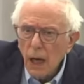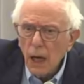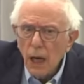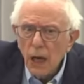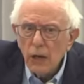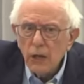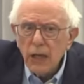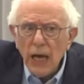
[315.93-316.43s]

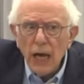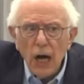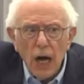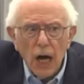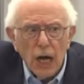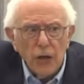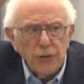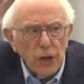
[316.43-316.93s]
They
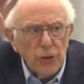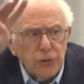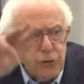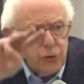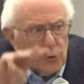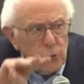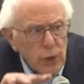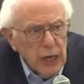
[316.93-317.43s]
are the
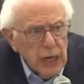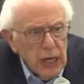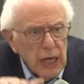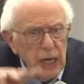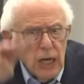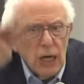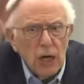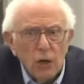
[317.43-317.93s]

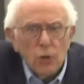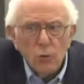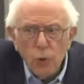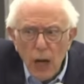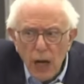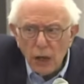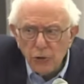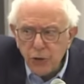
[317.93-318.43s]
three
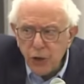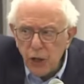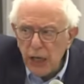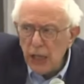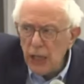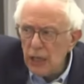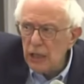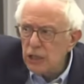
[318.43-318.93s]

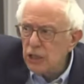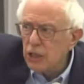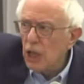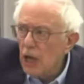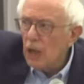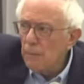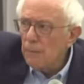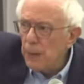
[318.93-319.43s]
wealthiest
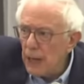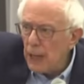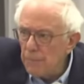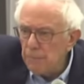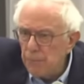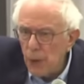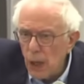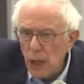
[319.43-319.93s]

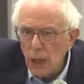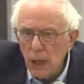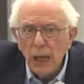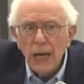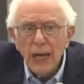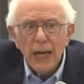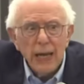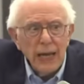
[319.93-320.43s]
people
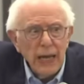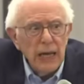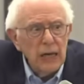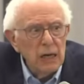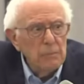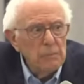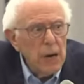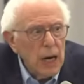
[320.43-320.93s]
in
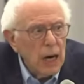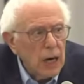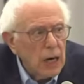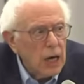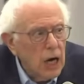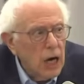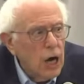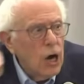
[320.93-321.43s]

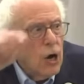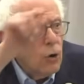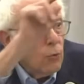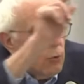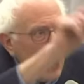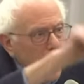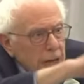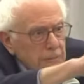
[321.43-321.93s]
America,
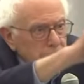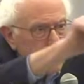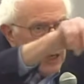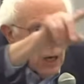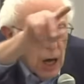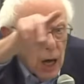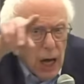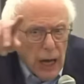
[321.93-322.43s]
right
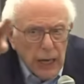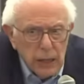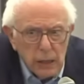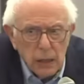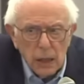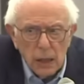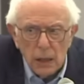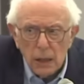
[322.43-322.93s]

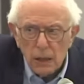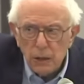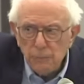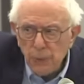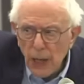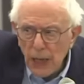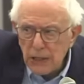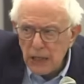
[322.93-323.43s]
behind the
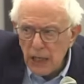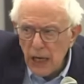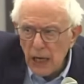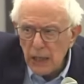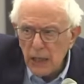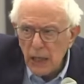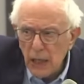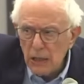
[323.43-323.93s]

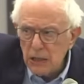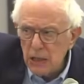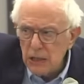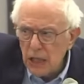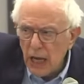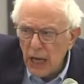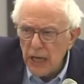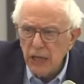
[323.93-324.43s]
president as he's
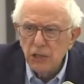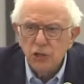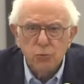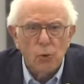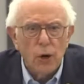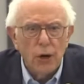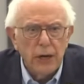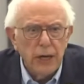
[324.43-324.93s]
getting
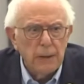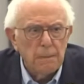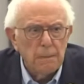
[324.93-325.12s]
sworn in.